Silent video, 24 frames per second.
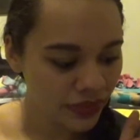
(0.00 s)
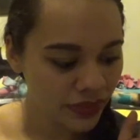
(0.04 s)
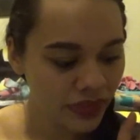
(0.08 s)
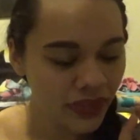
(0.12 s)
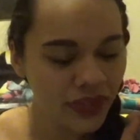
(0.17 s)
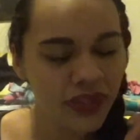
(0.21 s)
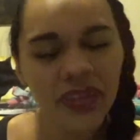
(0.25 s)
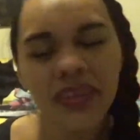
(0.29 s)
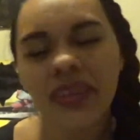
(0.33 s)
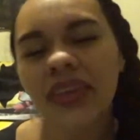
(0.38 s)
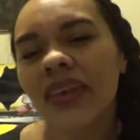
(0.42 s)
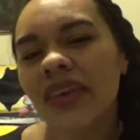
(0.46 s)

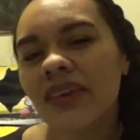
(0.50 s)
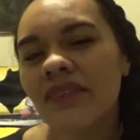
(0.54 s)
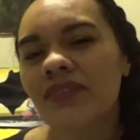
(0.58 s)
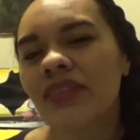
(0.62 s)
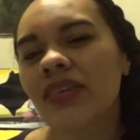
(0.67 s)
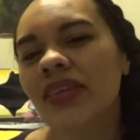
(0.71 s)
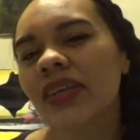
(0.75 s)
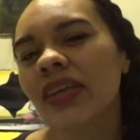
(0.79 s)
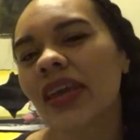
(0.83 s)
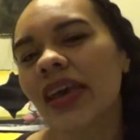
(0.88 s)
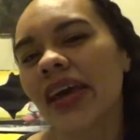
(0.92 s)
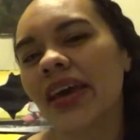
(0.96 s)
He
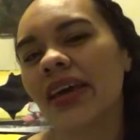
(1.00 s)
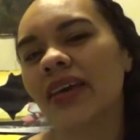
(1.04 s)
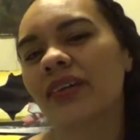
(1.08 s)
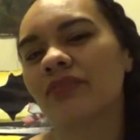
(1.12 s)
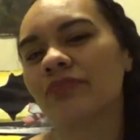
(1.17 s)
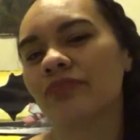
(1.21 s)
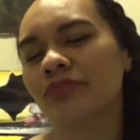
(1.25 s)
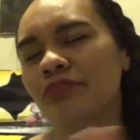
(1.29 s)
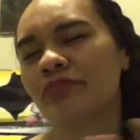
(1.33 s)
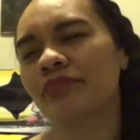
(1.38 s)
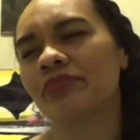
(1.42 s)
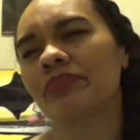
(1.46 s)
even...
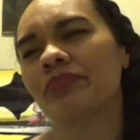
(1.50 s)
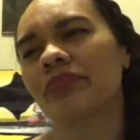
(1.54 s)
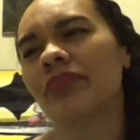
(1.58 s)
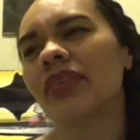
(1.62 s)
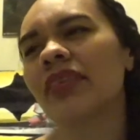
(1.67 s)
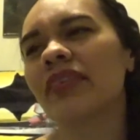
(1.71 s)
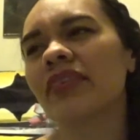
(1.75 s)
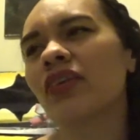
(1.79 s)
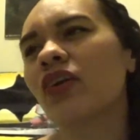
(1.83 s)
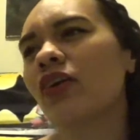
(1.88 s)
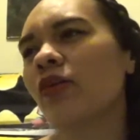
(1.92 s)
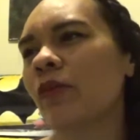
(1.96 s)

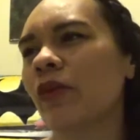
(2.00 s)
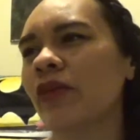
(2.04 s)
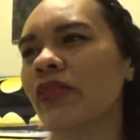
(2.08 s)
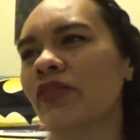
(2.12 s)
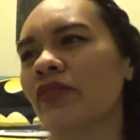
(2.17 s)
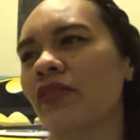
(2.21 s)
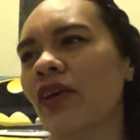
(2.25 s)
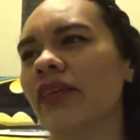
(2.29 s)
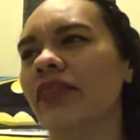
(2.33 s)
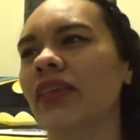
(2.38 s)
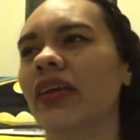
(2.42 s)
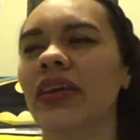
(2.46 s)
Let's talk about the
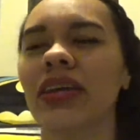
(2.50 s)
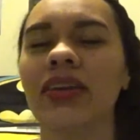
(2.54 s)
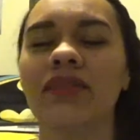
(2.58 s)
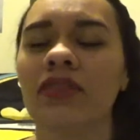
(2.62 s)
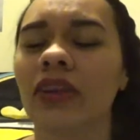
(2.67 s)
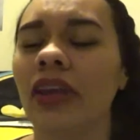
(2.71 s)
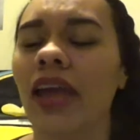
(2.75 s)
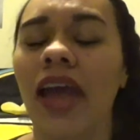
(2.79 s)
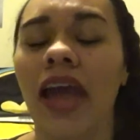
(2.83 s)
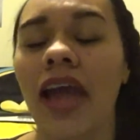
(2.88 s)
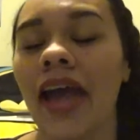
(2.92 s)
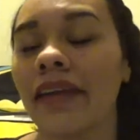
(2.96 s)
fact that he
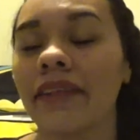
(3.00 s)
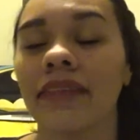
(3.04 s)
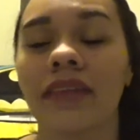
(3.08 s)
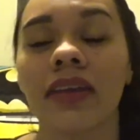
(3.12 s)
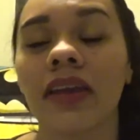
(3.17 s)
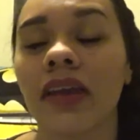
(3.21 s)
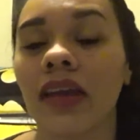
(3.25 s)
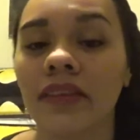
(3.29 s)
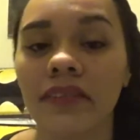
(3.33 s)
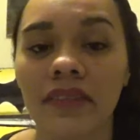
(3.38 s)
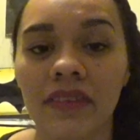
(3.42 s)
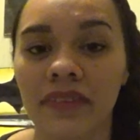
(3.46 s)
even had the
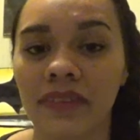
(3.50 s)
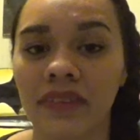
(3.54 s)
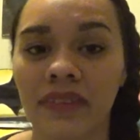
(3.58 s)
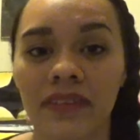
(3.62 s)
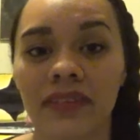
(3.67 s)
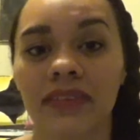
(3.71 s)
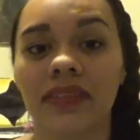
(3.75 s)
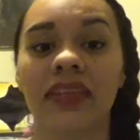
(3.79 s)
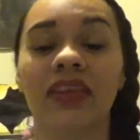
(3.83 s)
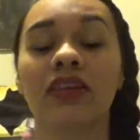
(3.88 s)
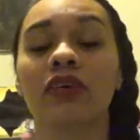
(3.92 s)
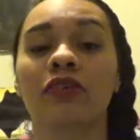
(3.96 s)
guts to
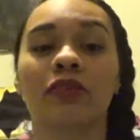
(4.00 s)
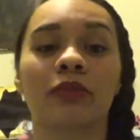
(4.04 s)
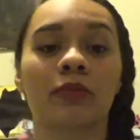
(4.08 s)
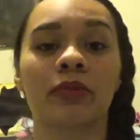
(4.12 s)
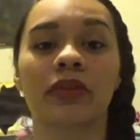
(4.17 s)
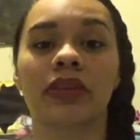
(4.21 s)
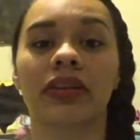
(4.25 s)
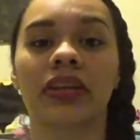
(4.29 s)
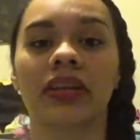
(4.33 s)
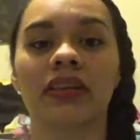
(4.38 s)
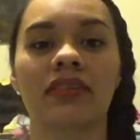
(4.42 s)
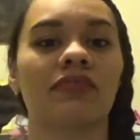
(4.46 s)
steal the
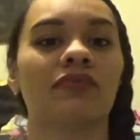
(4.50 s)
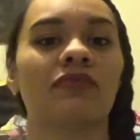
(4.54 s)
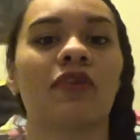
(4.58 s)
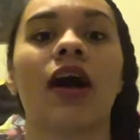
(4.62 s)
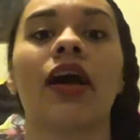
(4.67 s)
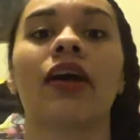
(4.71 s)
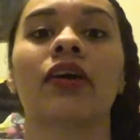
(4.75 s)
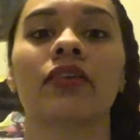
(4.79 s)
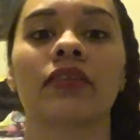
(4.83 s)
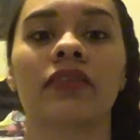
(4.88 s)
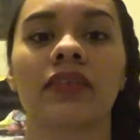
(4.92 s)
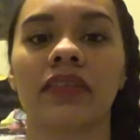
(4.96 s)
police
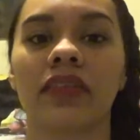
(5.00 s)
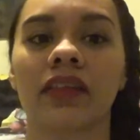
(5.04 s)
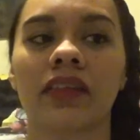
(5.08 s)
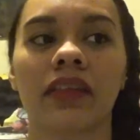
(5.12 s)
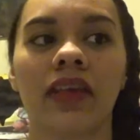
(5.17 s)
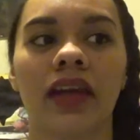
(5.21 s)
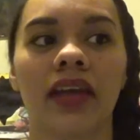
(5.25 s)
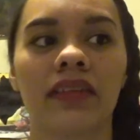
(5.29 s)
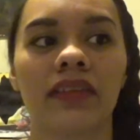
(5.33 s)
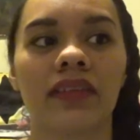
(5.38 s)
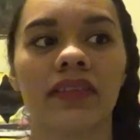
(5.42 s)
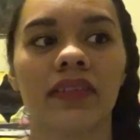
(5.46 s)
files in the
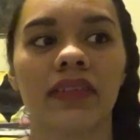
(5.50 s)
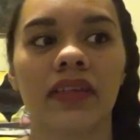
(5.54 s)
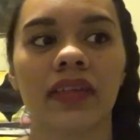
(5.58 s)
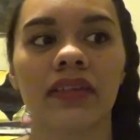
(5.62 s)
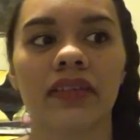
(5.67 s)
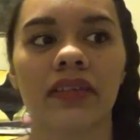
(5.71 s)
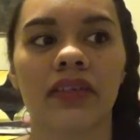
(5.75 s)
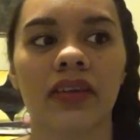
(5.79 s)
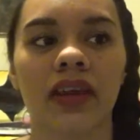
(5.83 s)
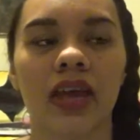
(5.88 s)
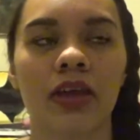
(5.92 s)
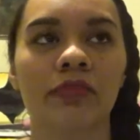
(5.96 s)
last
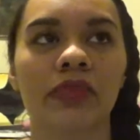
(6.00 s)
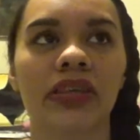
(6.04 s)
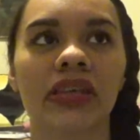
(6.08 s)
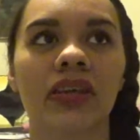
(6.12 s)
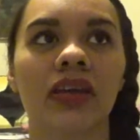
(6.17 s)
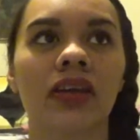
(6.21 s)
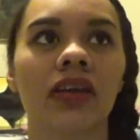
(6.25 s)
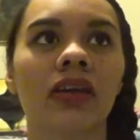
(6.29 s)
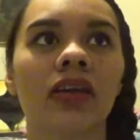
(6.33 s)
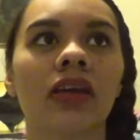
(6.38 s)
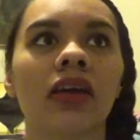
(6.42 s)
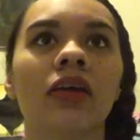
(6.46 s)
season. I mean,
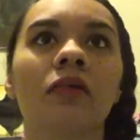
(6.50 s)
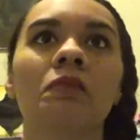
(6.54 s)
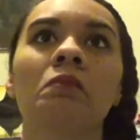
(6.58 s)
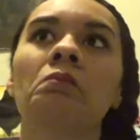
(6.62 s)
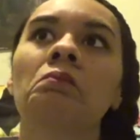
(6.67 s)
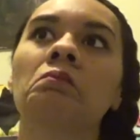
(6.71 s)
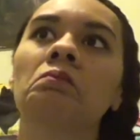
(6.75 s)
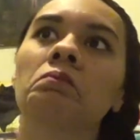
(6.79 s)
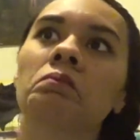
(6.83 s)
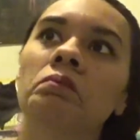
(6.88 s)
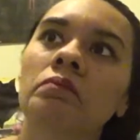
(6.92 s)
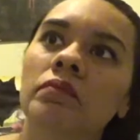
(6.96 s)

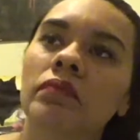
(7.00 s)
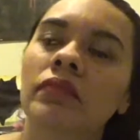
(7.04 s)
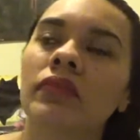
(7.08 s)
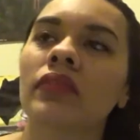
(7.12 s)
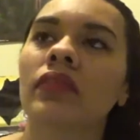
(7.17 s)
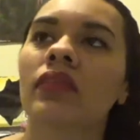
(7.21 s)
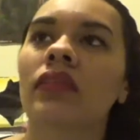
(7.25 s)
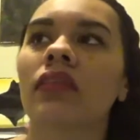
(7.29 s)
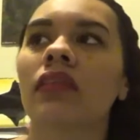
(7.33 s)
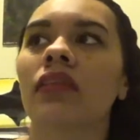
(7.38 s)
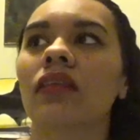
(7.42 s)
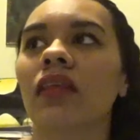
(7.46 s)

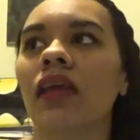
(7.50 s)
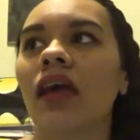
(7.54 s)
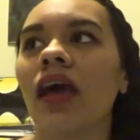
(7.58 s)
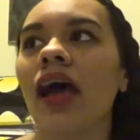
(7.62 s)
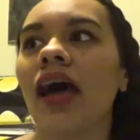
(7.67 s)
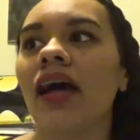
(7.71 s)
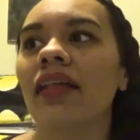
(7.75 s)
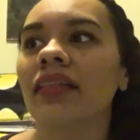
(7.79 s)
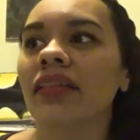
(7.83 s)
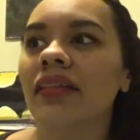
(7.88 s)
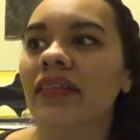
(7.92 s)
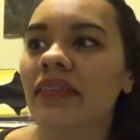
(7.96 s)

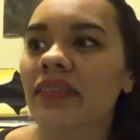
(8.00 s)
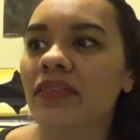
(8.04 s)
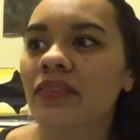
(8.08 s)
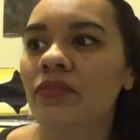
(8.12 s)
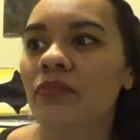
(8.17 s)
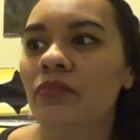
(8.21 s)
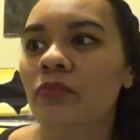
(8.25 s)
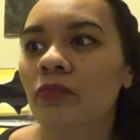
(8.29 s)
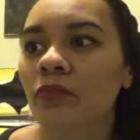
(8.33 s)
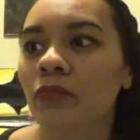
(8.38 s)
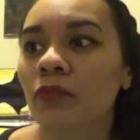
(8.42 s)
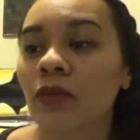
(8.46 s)

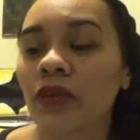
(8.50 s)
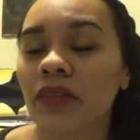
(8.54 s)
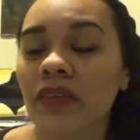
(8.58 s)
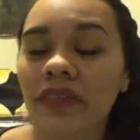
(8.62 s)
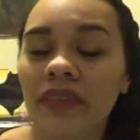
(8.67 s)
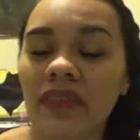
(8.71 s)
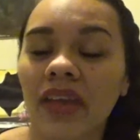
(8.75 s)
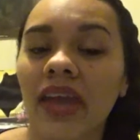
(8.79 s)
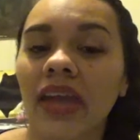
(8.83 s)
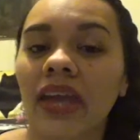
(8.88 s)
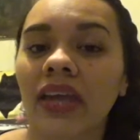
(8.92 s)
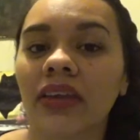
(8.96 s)
Alice was
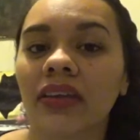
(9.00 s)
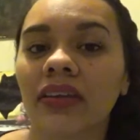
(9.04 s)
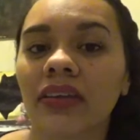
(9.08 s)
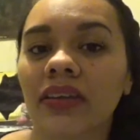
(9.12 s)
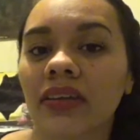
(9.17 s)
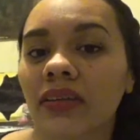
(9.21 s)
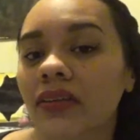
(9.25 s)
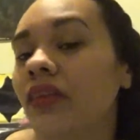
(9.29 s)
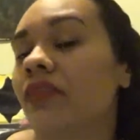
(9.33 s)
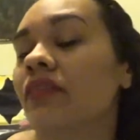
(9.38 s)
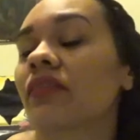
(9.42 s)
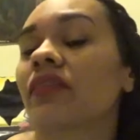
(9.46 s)
saying
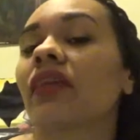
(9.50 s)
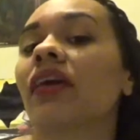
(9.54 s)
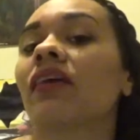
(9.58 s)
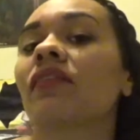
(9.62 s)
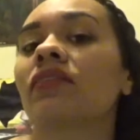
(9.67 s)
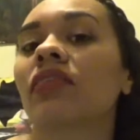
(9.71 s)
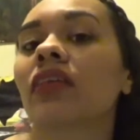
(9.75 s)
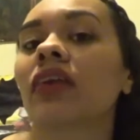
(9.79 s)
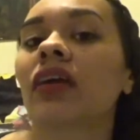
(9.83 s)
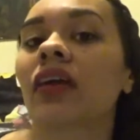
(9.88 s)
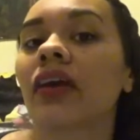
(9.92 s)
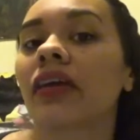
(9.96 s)
he doesn't
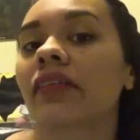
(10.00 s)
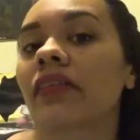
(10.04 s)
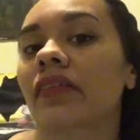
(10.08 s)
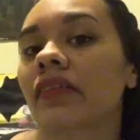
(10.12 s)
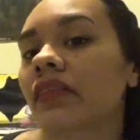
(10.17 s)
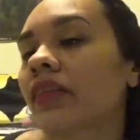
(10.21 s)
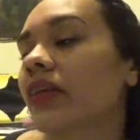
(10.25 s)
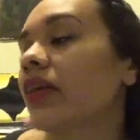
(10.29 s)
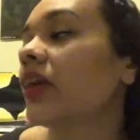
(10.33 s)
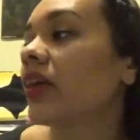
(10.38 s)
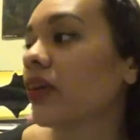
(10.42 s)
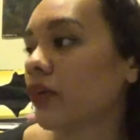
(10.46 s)
have the guts
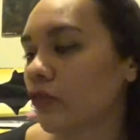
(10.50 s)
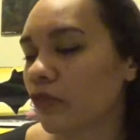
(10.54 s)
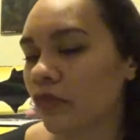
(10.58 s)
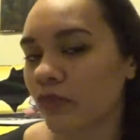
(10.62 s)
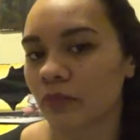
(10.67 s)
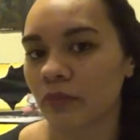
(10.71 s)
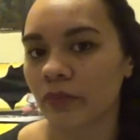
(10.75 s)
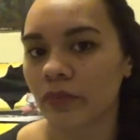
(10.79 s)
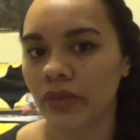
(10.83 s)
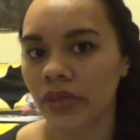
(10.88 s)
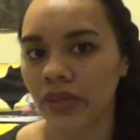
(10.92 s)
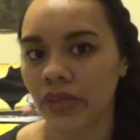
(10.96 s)
to kill
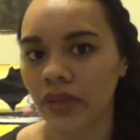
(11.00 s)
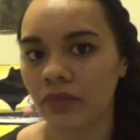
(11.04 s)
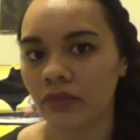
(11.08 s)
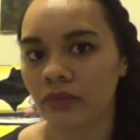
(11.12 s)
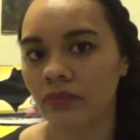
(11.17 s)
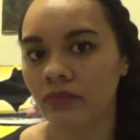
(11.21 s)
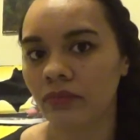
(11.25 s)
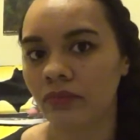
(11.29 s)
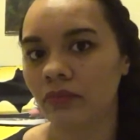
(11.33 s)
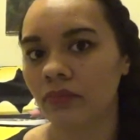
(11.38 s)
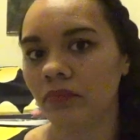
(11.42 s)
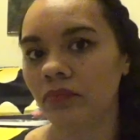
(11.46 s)
somebody.
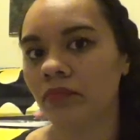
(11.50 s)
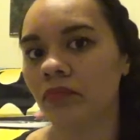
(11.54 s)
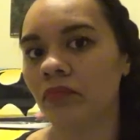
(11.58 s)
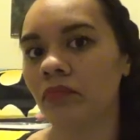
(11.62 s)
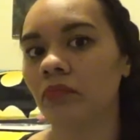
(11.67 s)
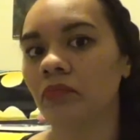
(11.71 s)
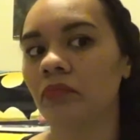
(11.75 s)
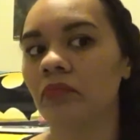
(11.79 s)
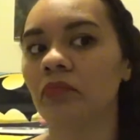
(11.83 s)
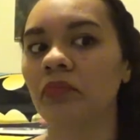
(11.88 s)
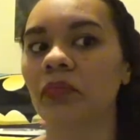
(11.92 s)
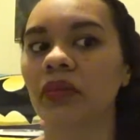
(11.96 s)

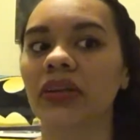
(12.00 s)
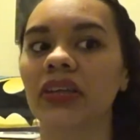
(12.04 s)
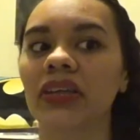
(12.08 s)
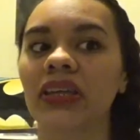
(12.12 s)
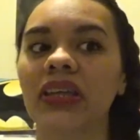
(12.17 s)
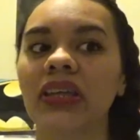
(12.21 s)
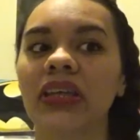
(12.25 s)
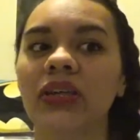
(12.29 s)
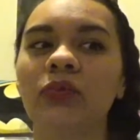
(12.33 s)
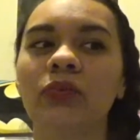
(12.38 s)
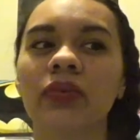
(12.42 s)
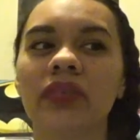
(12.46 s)
But
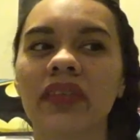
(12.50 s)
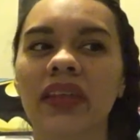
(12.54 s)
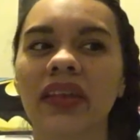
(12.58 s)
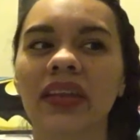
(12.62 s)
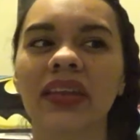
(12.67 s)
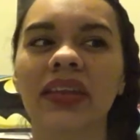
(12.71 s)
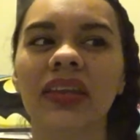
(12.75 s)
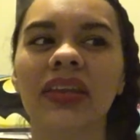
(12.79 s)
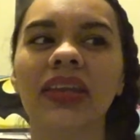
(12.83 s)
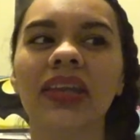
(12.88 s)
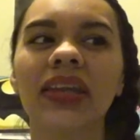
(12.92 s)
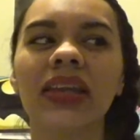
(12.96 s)
he was
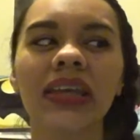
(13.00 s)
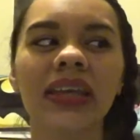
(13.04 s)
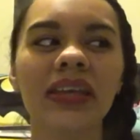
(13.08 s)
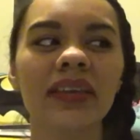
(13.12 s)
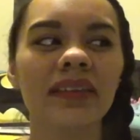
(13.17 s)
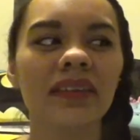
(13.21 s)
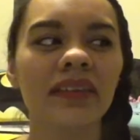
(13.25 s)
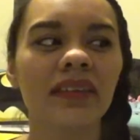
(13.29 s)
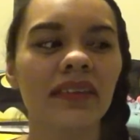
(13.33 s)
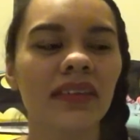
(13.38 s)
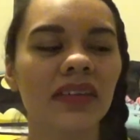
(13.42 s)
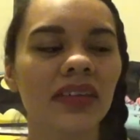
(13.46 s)
at
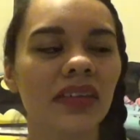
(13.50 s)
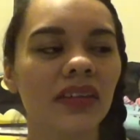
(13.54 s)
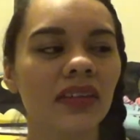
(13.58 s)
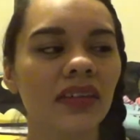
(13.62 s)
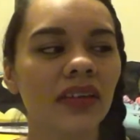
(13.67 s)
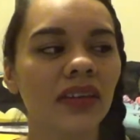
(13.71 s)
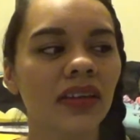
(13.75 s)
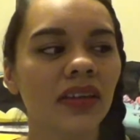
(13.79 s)
least,